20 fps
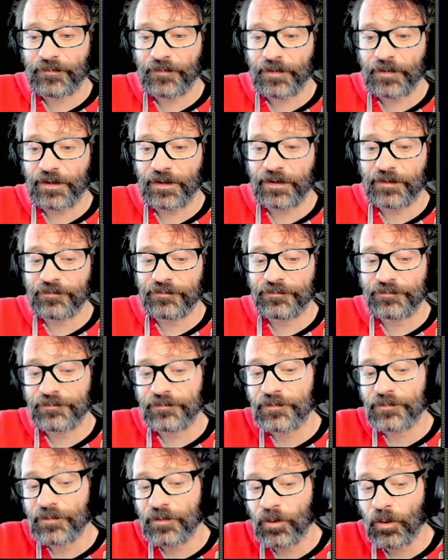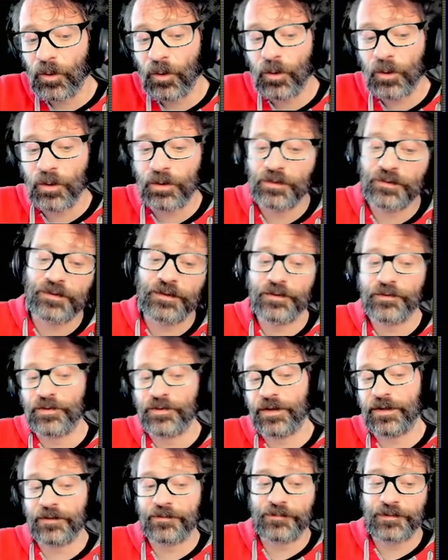kind of order a
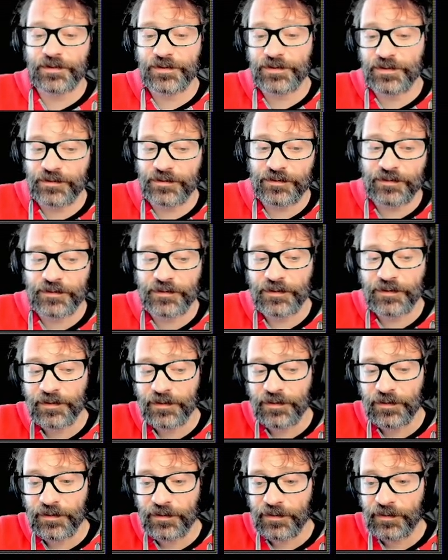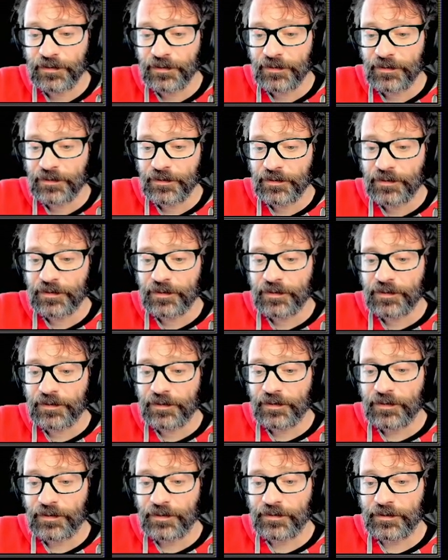drink, which is
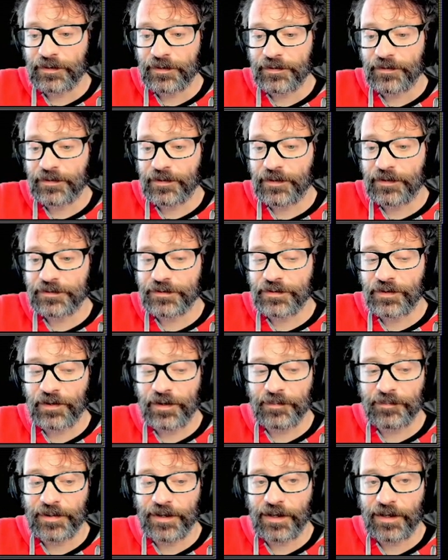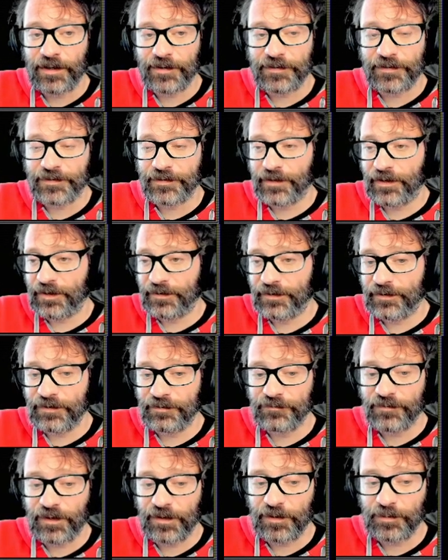lets our time pass and the
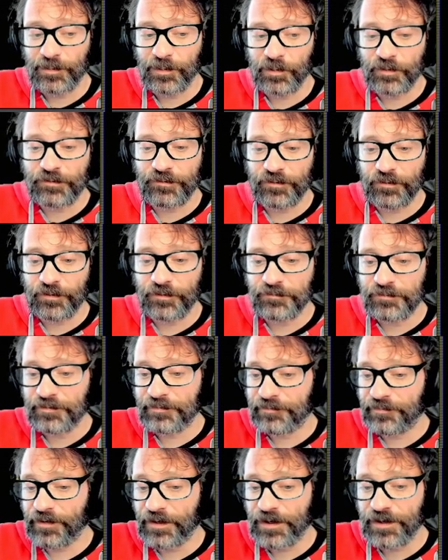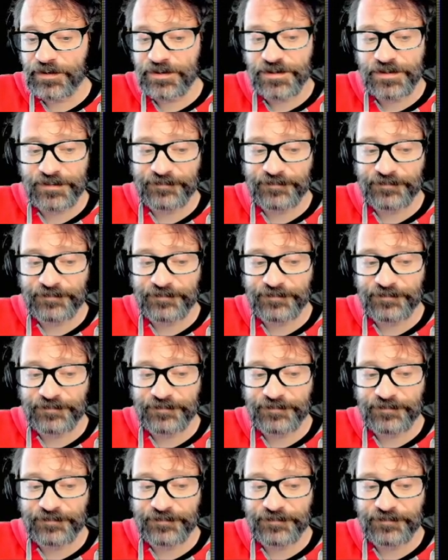available crew refresh.